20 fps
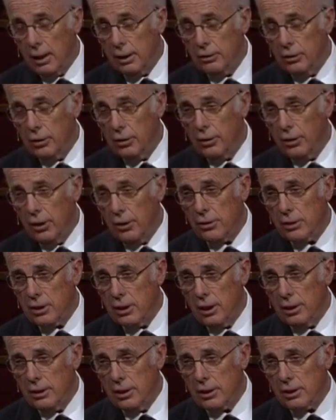And you don't
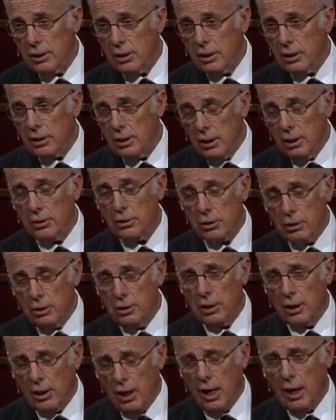understand these things? He
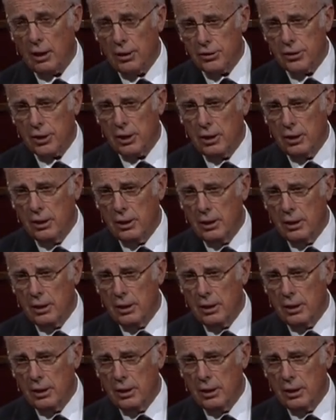understood the analogy.